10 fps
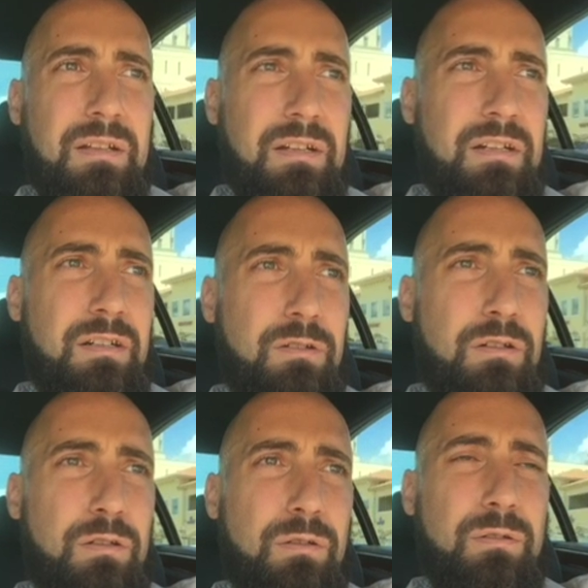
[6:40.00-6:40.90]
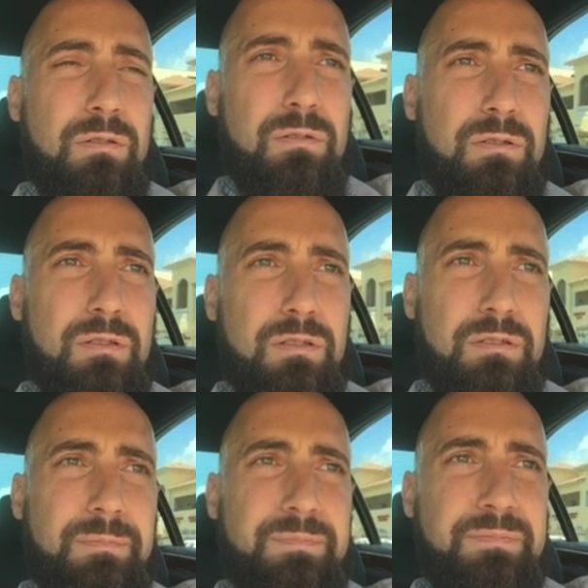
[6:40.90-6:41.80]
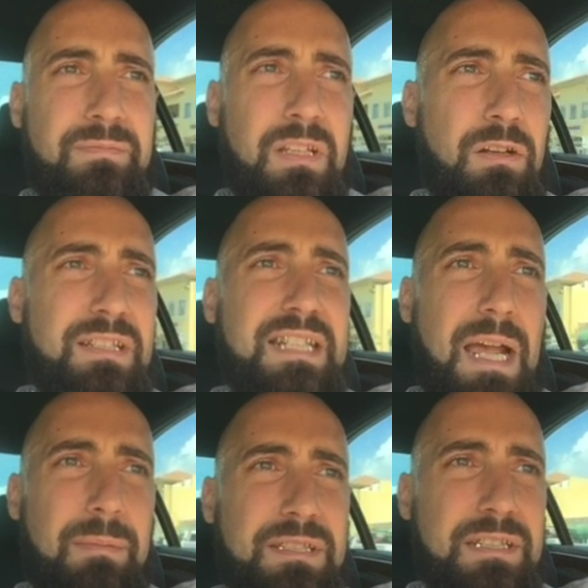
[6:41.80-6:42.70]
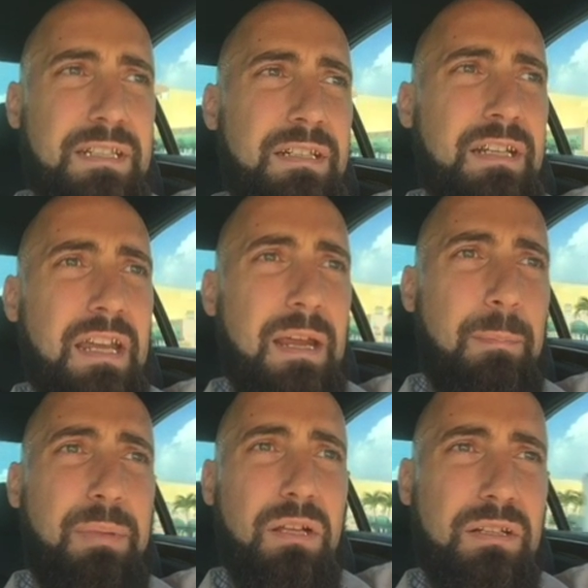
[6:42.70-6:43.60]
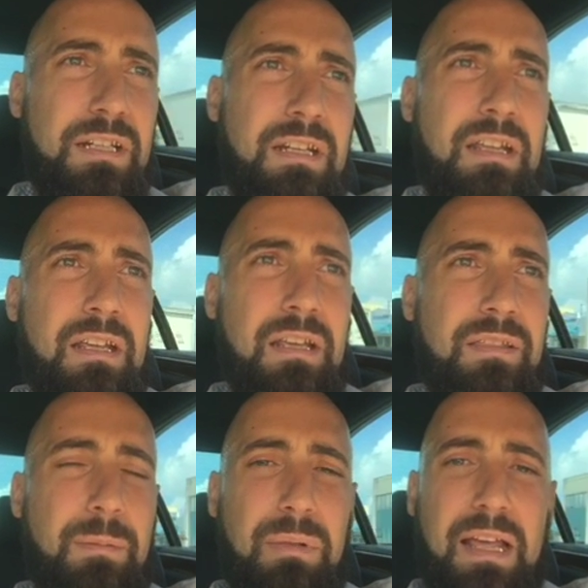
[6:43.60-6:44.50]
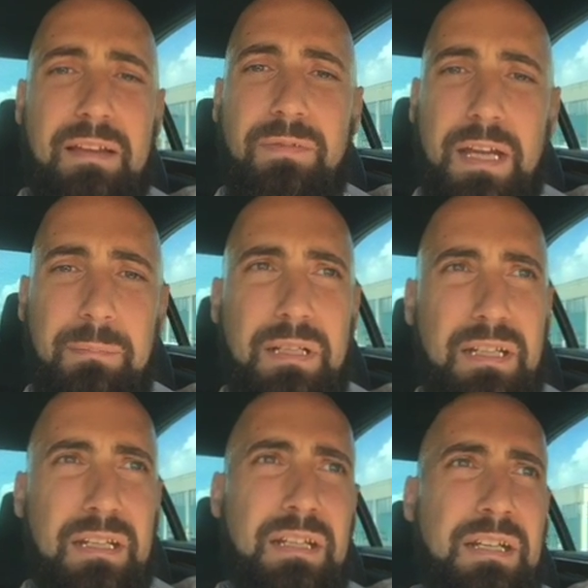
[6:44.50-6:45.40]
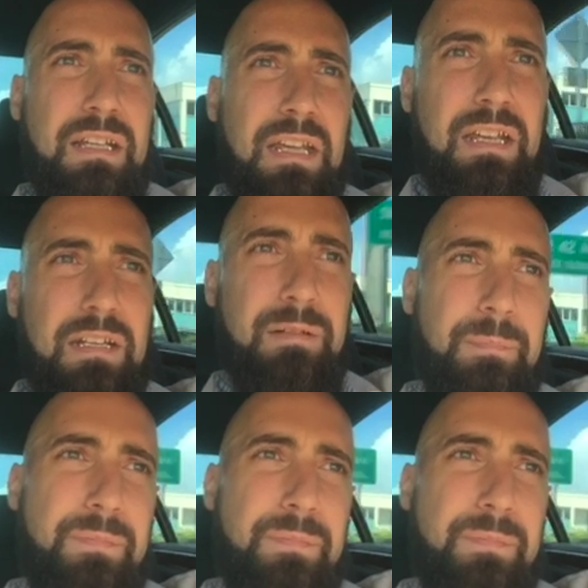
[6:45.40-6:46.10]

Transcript: or you know, establishing and building the black family and